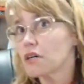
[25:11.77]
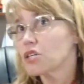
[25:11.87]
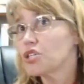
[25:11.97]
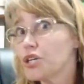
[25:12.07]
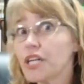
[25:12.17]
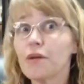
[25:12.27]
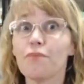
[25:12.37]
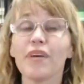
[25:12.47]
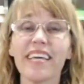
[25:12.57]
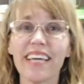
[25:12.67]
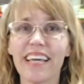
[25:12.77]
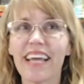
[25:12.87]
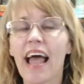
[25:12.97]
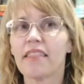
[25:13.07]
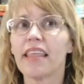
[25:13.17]
Could it
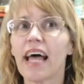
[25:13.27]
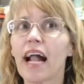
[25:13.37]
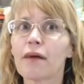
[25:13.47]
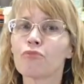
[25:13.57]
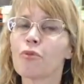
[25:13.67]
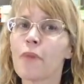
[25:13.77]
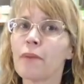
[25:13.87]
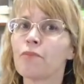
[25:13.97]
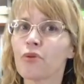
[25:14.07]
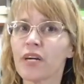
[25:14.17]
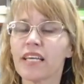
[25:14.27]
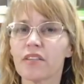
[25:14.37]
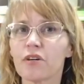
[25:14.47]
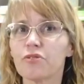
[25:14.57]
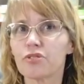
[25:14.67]
be that I'm remembering
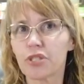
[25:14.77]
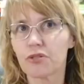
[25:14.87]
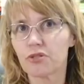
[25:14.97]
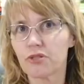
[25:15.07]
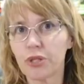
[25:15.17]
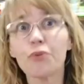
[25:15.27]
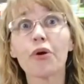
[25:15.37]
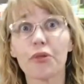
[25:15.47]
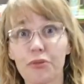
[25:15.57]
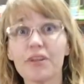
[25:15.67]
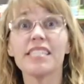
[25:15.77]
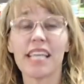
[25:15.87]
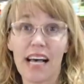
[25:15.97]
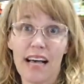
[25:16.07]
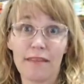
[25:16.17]
those two or three
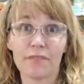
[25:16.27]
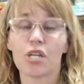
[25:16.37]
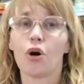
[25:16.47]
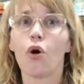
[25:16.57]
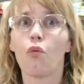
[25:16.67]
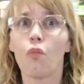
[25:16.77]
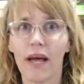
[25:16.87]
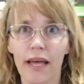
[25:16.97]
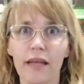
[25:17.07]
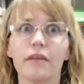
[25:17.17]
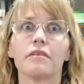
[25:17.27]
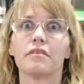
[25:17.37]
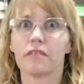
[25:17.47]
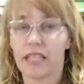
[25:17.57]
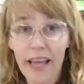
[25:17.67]
times
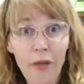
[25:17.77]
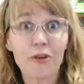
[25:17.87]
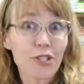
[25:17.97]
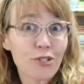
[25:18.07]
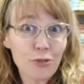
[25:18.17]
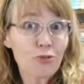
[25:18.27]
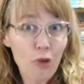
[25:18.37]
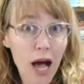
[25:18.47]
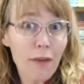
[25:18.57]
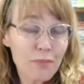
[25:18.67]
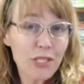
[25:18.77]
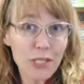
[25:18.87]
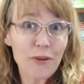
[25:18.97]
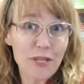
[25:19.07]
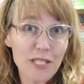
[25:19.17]
when the other shoe dropped,
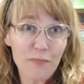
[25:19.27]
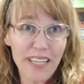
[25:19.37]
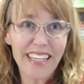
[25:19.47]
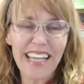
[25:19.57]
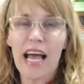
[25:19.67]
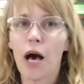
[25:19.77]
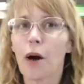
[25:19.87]
so to speak,